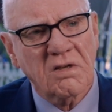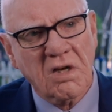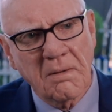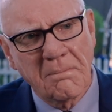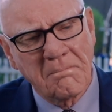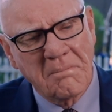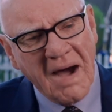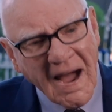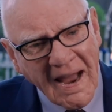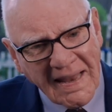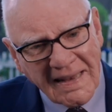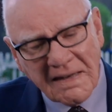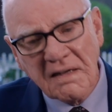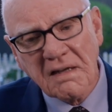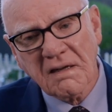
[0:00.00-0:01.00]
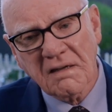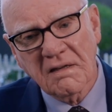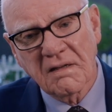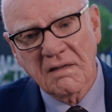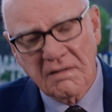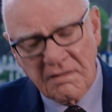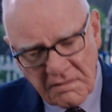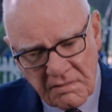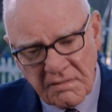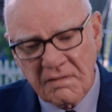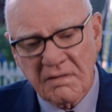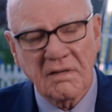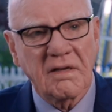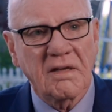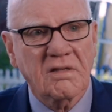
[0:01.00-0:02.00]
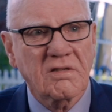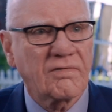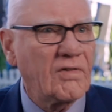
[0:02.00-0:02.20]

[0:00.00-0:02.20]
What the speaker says: combined, it's